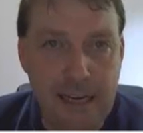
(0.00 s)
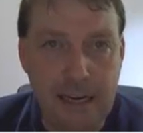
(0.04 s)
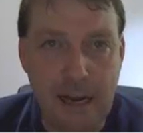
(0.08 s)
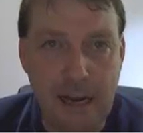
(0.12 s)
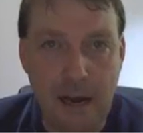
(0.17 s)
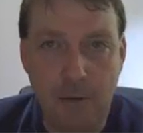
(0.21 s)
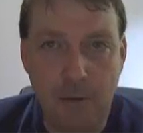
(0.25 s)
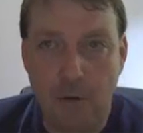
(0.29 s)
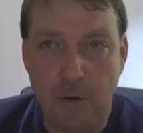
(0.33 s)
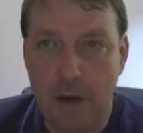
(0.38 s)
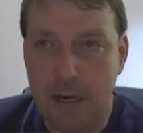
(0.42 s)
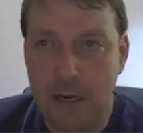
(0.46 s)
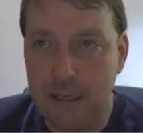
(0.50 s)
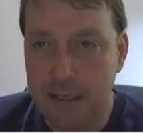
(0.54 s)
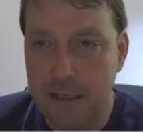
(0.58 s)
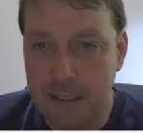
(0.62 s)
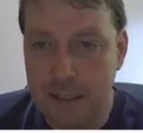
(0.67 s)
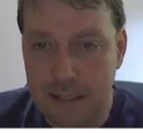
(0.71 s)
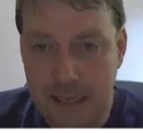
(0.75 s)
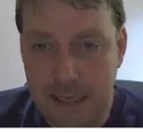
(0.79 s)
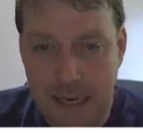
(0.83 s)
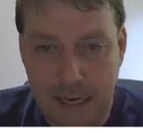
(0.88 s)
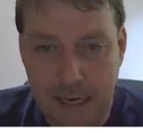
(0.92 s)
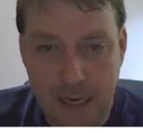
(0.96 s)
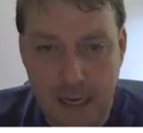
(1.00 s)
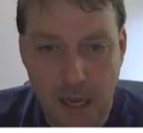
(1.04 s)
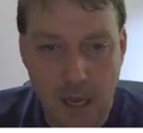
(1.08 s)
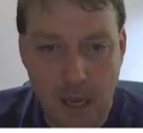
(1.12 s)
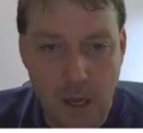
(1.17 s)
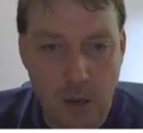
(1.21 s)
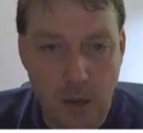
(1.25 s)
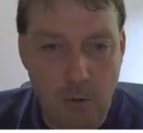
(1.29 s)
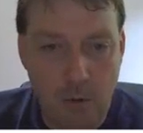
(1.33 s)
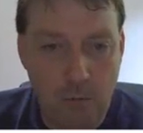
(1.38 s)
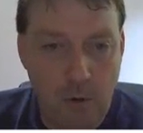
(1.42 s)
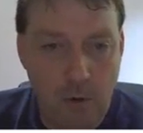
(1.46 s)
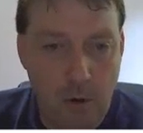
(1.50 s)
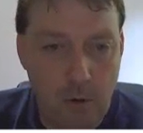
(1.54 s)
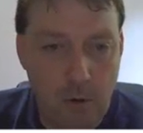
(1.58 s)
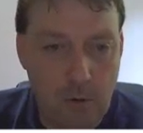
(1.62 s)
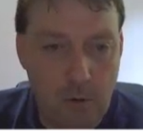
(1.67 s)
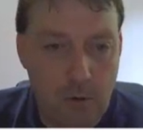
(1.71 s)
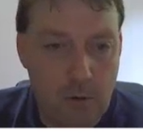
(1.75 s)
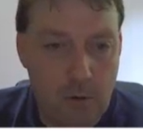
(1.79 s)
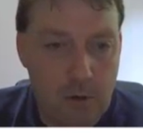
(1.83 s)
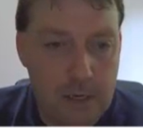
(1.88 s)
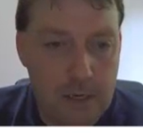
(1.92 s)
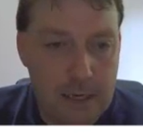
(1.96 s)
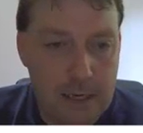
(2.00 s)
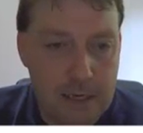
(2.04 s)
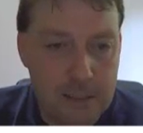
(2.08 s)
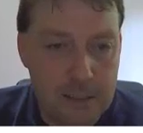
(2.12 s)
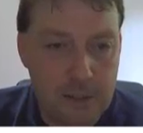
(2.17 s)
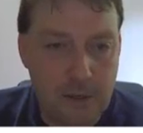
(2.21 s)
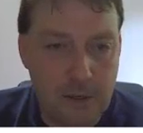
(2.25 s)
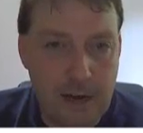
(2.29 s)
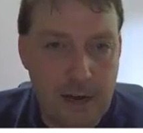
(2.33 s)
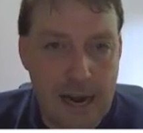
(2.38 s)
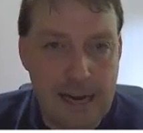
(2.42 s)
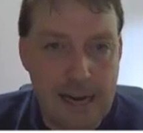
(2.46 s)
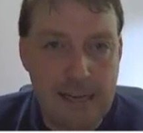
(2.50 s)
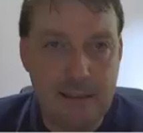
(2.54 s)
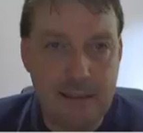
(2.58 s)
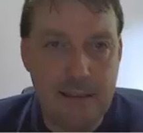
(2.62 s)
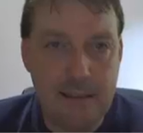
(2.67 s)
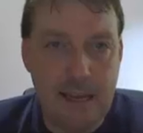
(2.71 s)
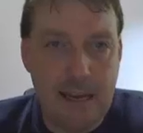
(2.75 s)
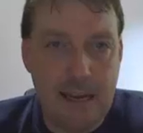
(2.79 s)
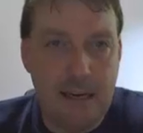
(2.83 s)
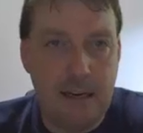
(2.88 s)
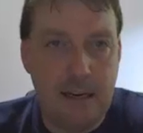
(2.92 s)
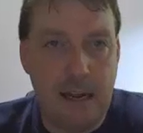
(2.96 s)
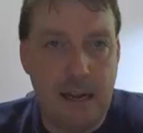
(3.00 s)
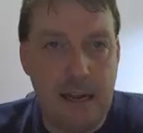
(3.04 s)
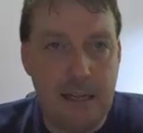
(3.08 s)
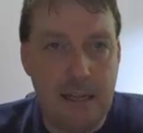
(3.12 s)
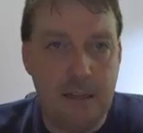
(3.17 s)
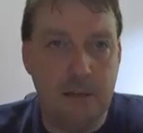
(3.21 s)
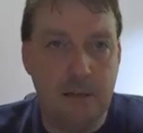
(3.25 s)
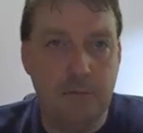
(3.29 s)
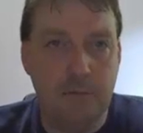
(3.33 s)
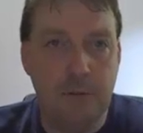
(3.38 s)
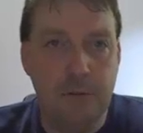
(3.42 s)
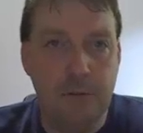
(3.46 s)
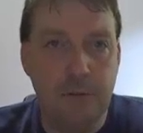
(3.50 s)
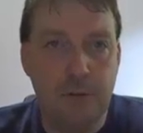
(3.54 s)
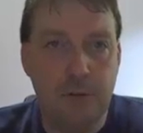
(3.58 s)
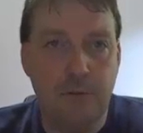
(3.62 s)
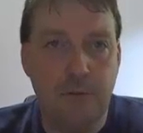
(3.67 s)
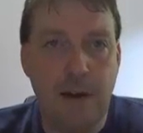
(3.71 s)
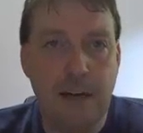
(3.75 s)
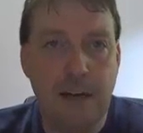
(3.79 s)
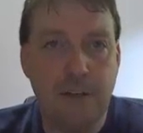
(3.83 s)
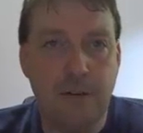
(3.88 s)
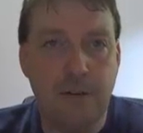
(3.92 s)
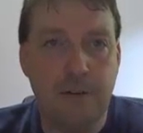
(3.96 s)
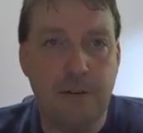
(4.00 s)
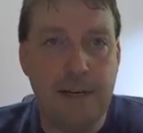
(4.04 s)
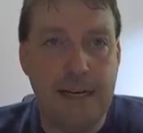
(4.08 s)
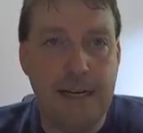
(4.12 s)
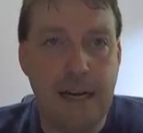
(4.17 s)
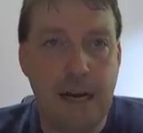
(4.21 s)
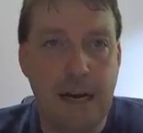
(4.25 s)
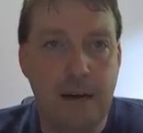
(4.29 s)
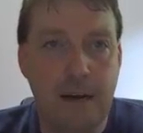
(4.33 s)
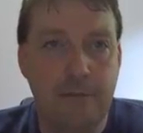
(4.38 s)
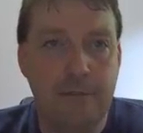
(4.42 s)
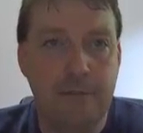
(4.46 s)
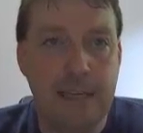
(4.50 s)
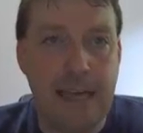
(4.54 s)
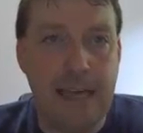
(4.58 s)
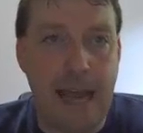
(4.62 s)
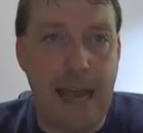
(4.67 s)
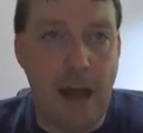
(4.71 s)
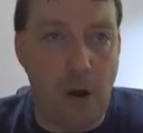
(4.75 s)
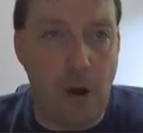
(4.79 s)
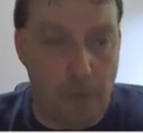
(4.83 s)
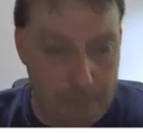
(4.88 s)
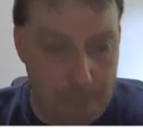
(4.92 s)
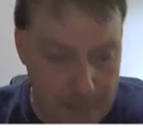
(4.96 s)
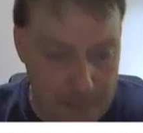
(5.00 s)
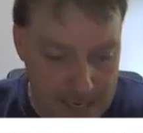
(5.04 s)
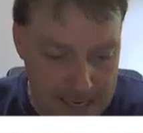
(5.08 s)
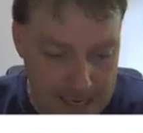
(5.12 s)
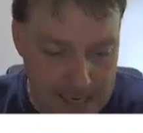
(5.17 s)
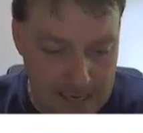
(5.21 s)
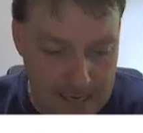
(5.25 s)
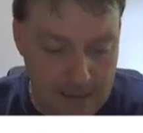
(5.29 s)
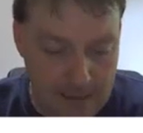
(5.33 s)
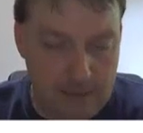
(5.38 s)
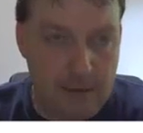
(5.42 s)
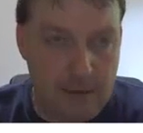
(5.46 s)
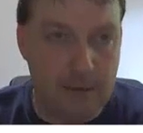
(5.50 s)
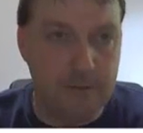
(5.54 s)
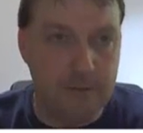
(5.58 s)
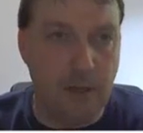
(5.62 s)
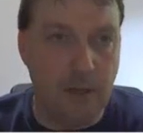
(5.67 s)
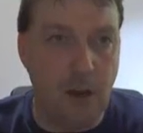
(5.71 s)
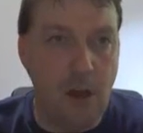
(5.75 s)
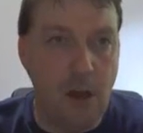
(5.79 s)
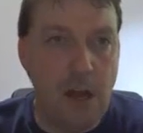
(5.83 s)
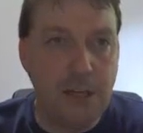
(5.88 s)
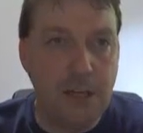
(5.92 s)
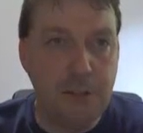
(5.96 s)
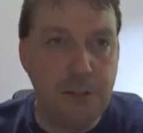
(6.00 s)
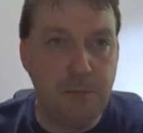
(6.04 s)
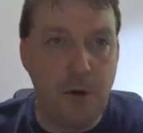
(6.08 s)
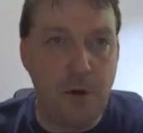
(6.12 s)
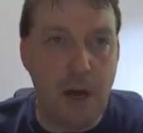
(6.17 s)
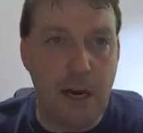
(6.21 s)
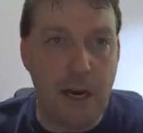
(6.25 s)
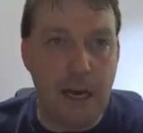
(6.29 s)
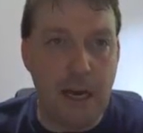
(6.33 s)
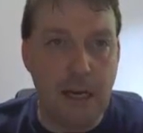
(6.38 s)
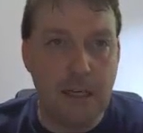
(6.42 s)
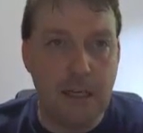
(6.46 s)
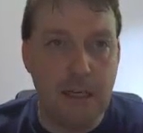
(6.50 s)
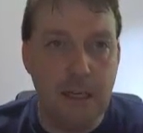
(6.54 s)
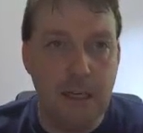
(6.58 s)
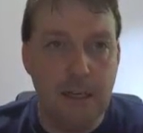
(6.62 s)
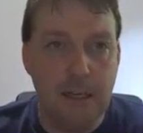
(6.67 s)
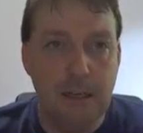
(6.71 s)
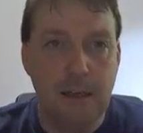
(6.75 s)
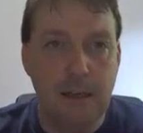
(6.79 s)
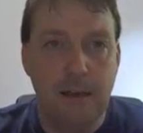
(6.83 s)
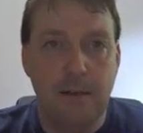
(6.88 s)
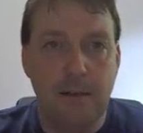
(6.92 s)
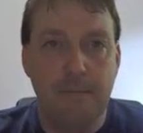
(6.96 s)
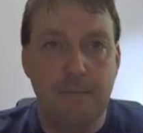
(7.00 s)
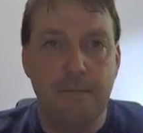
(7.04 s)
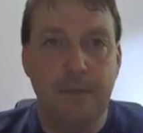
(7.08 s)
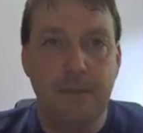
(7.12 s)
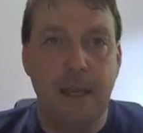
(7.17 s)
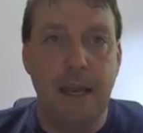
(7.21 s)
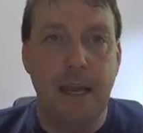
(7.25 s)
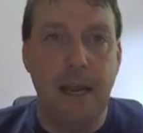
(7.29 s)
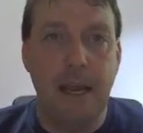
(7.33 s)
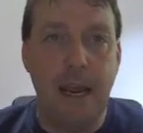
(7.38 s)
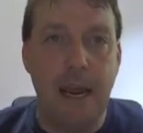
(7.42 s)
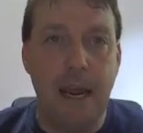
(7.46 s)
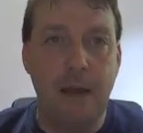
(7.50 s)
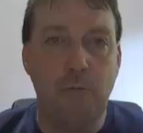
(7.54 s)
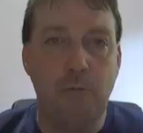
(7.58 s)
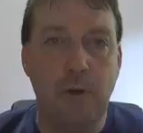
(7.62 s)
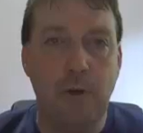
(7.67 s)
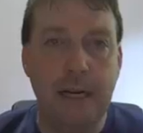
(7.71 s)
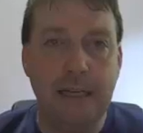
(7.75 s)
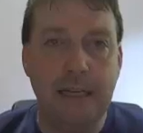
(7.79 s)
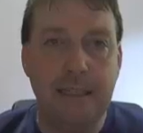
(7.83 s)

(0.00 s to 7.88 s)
I wanted to see, well, is there anything in the root directory of the LP, of the launch product? And what it